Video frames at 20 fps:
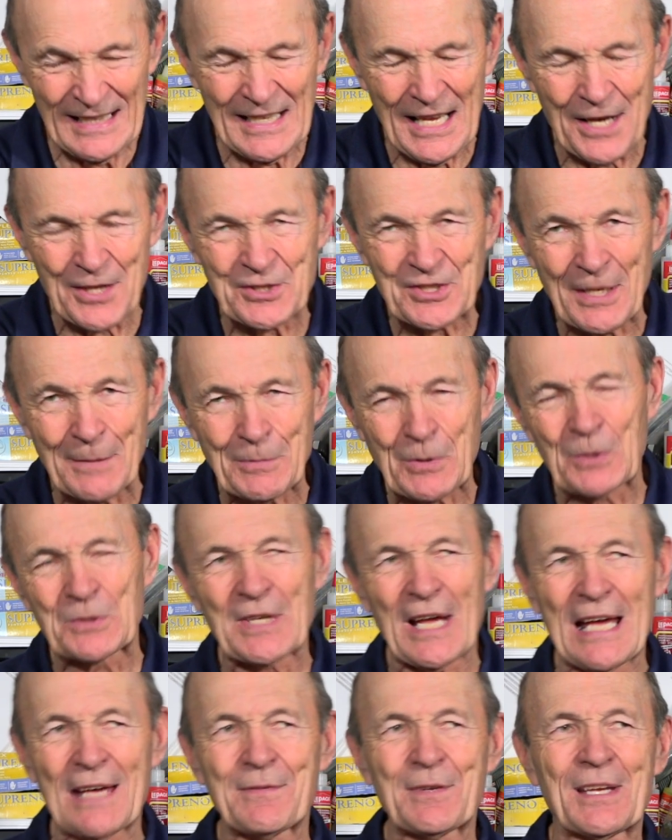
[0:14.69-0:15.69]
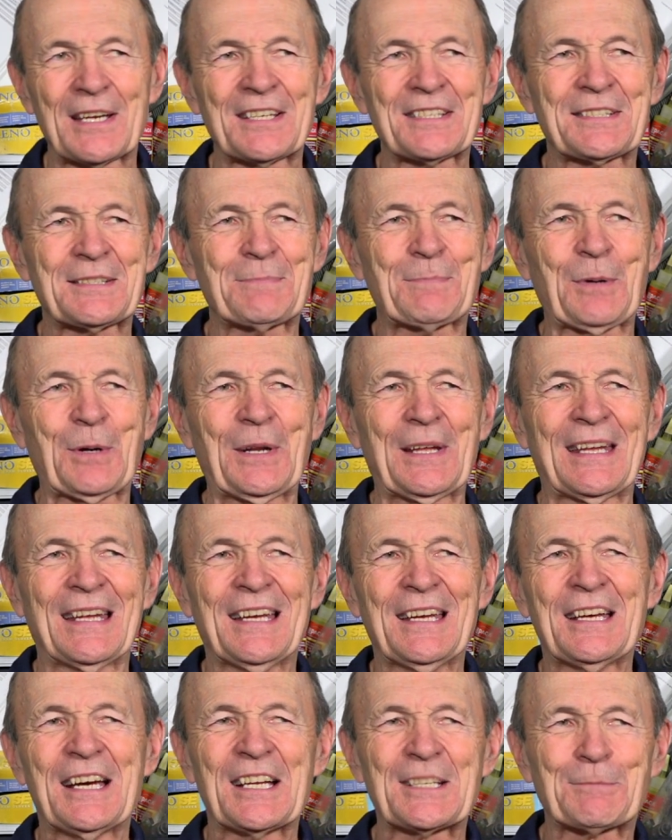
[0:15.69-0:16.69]
Now Simcoe Diving is pretty,
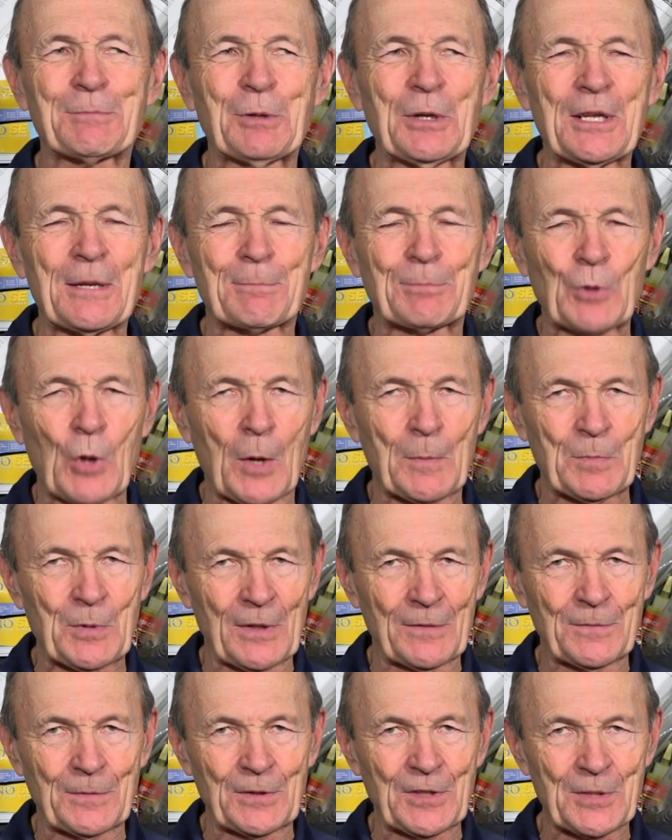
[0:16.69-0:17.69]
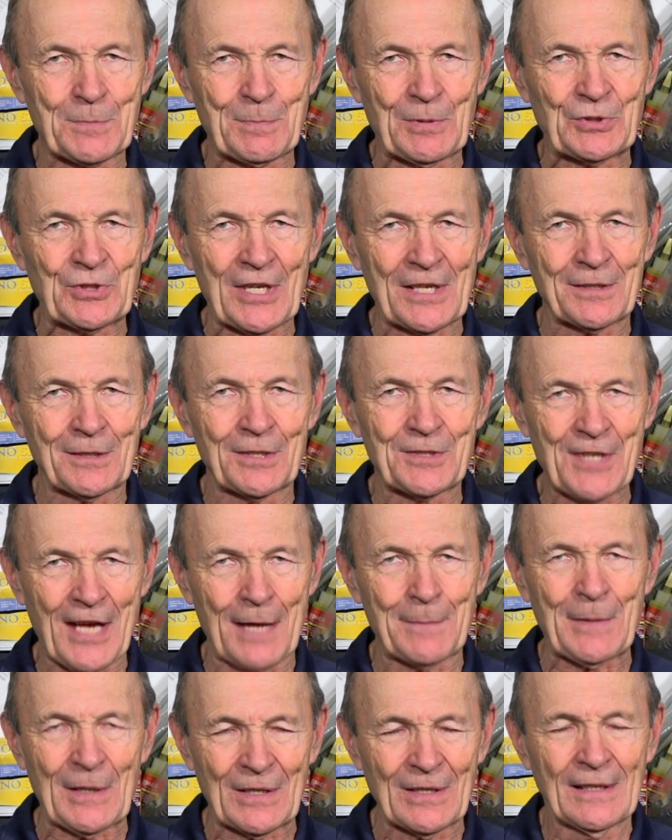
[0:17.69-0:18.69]
is pretty appropriate for this particular
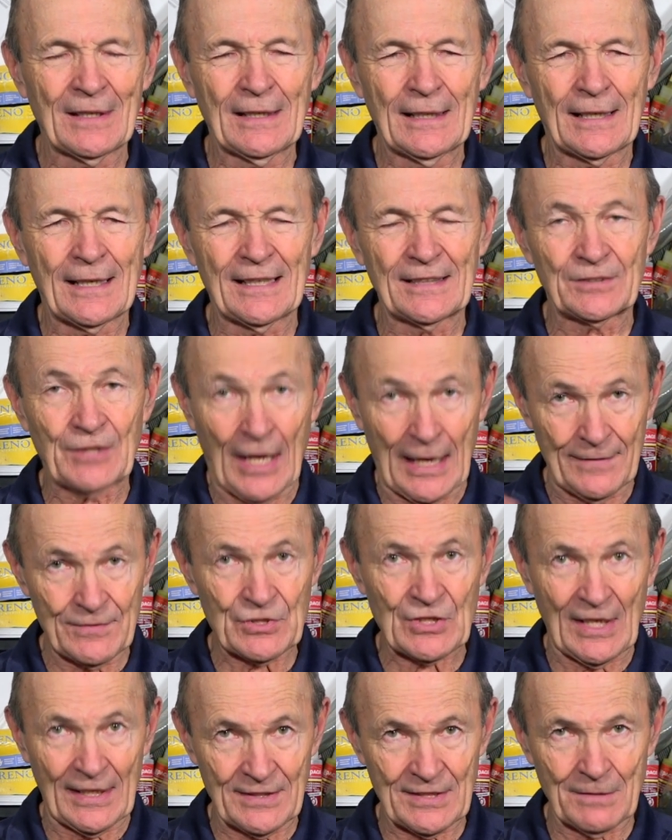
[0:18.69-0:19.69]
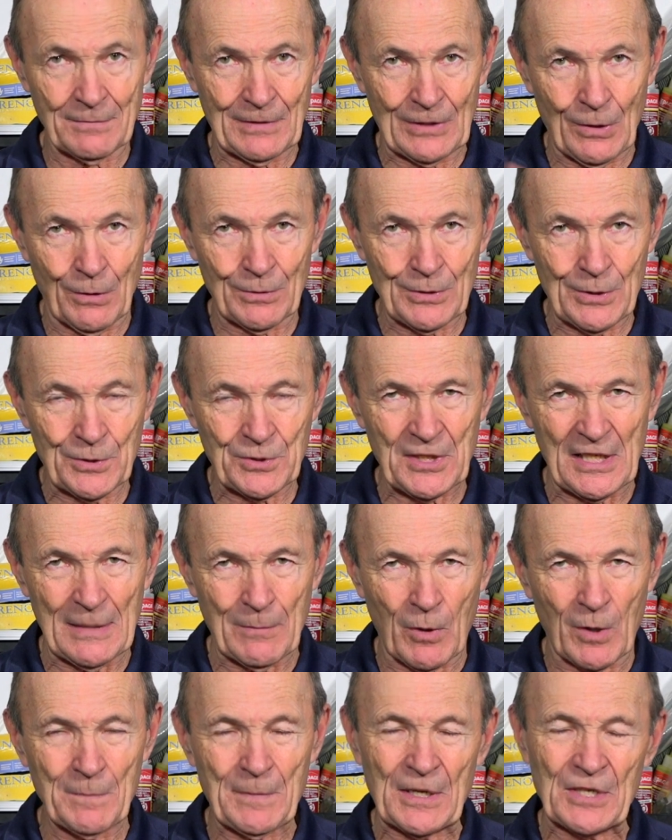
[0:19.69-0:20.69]
topic, uh, dive sites that we don't use
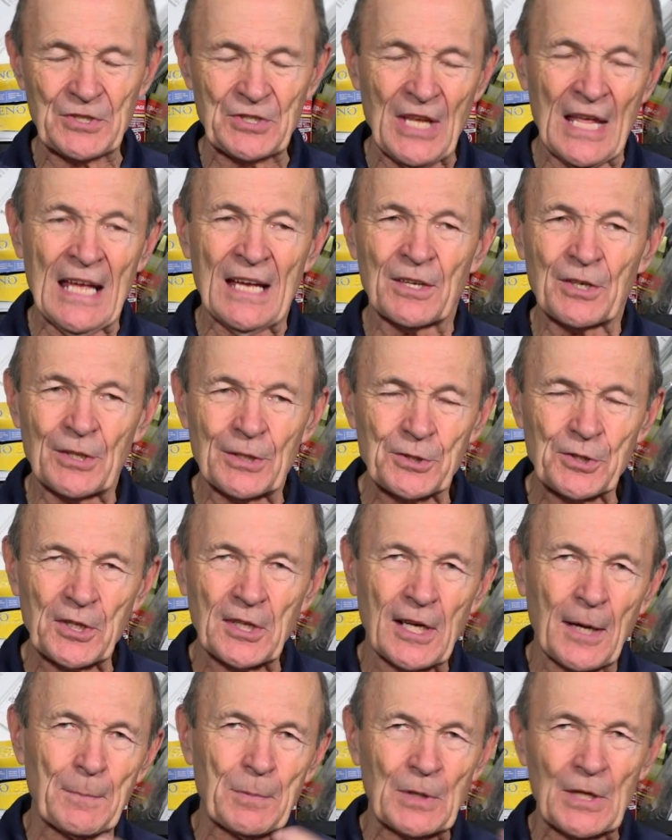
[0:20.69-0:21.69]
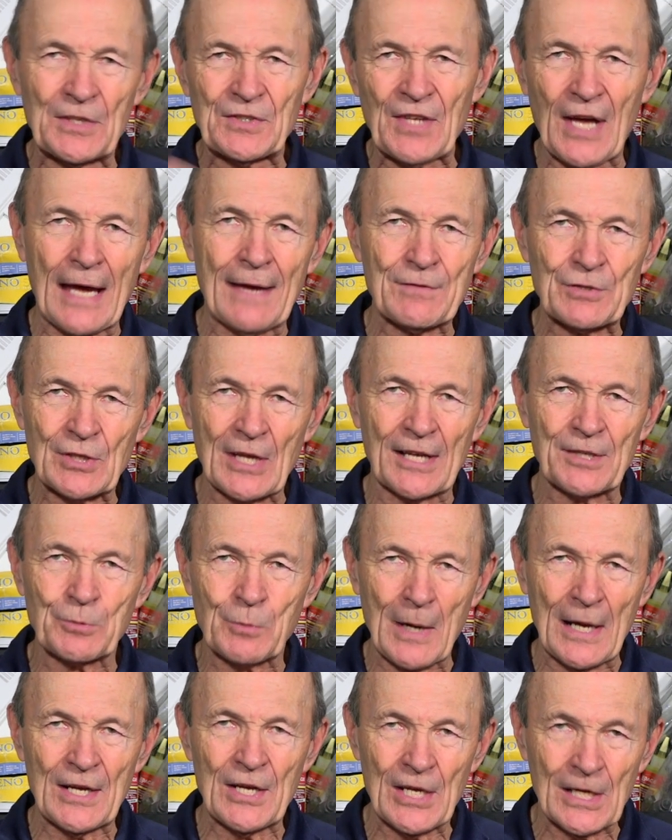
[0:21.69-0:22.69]
anymore because there's a couple of dive sites
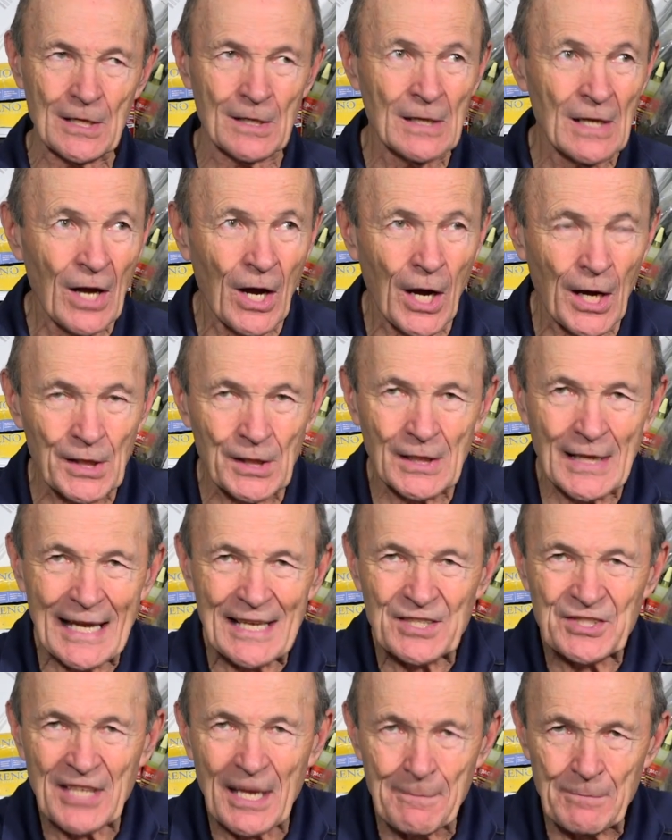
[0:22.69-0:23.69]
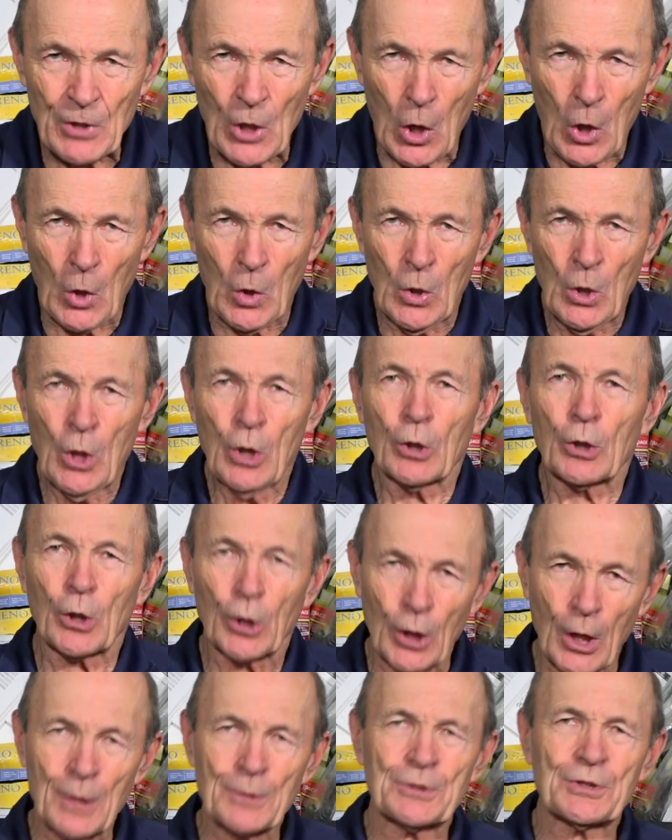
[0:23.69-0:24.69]
right here on Lake Simcoe,
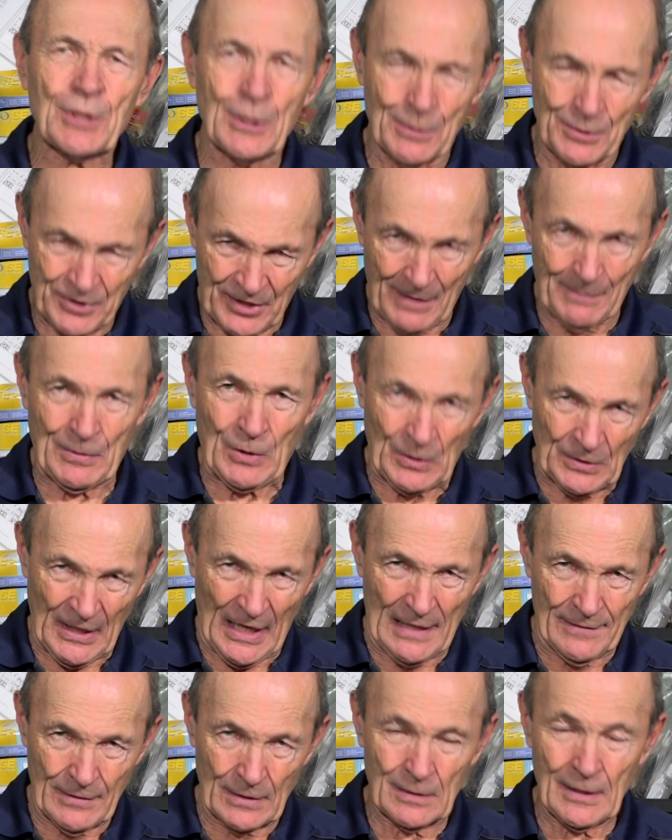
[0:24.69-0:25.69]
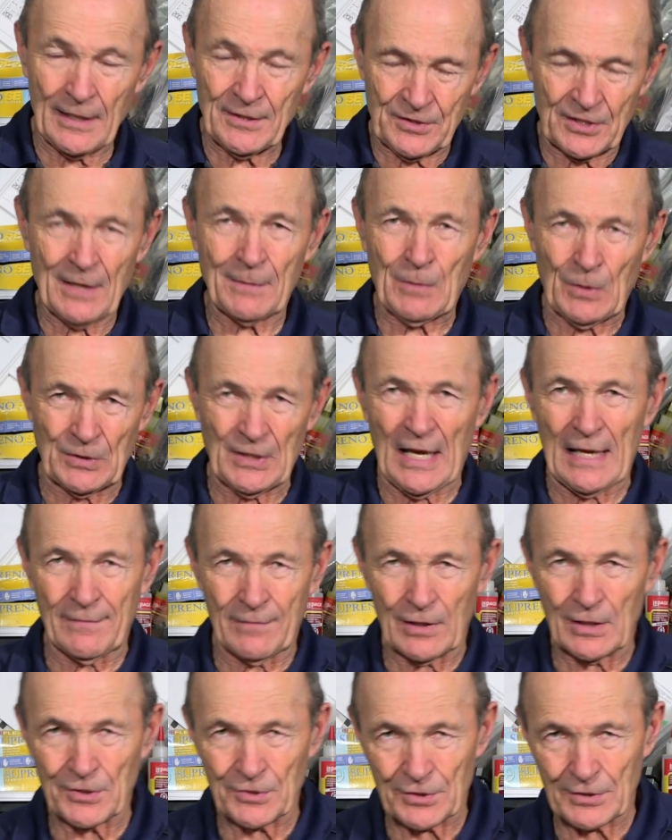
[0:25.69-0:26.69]
close to Simcoe Diving. Lake Simcoe
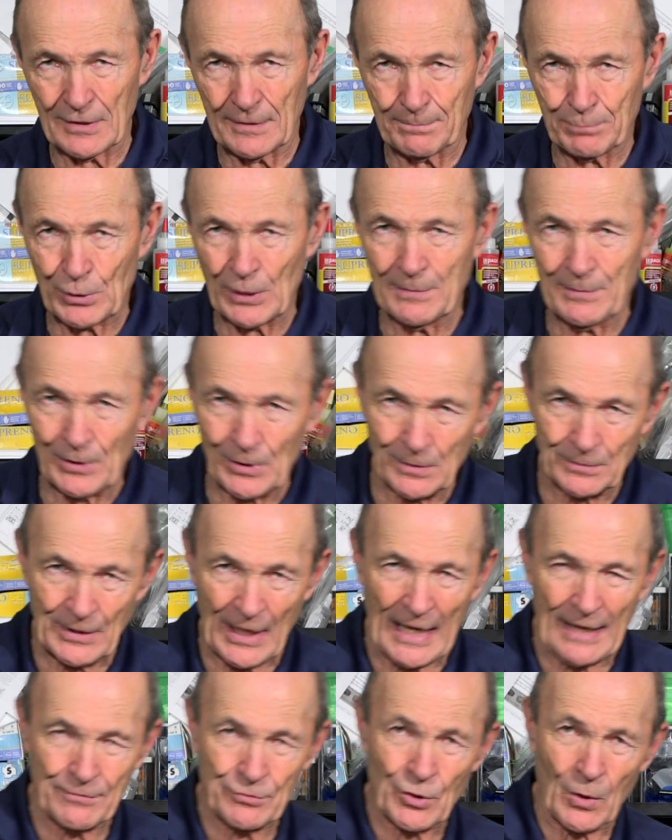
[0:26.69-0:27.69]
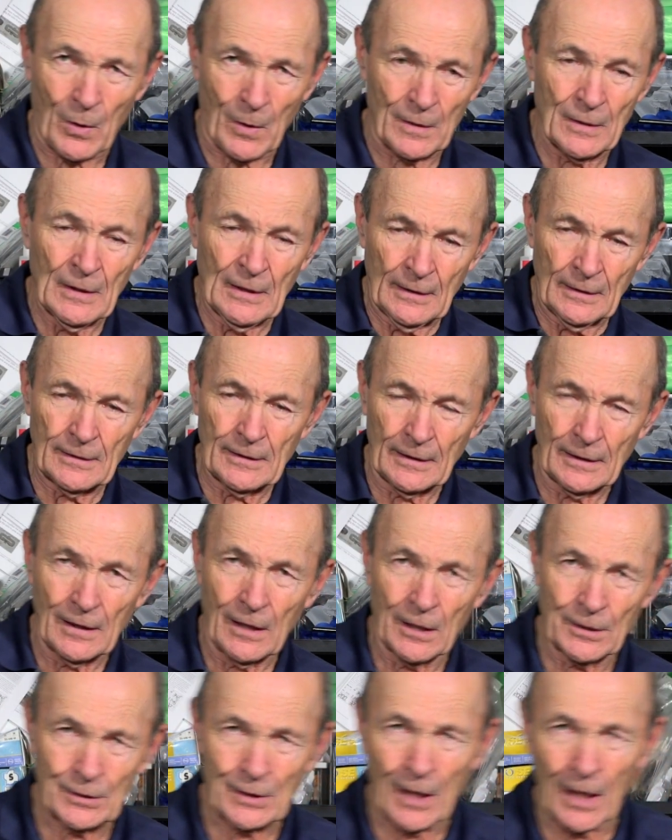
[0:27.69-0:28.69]
Diving is the premier dive store uh,
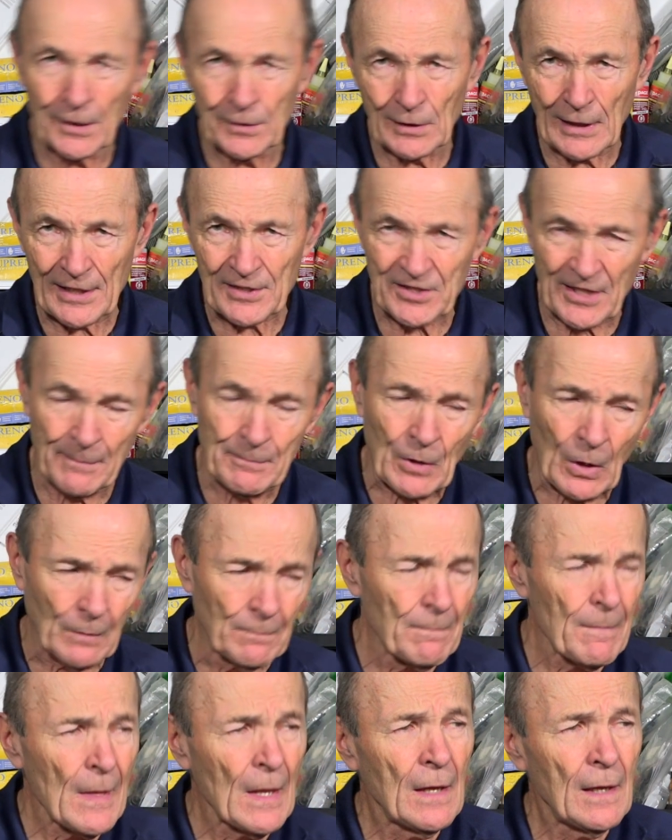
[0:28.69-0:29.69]
on, on Lake Simcoe.